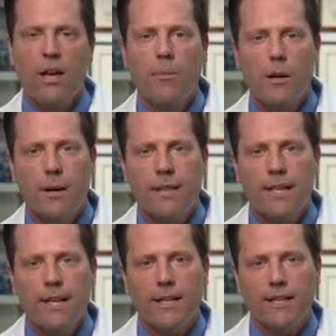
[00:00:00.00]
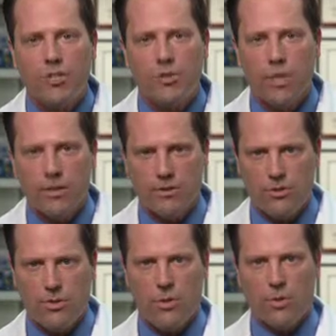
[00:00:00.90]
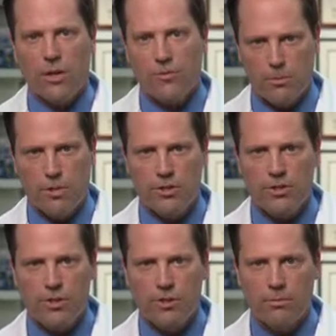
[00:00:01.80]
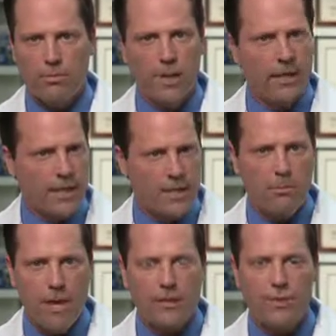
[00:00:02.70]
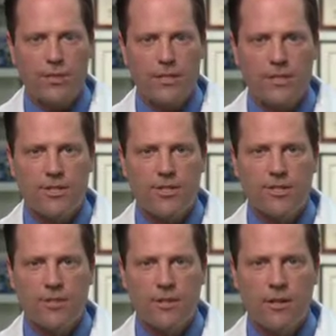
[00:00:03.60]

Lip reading: by maintaining strict control of your blood sugar and any medical conditions.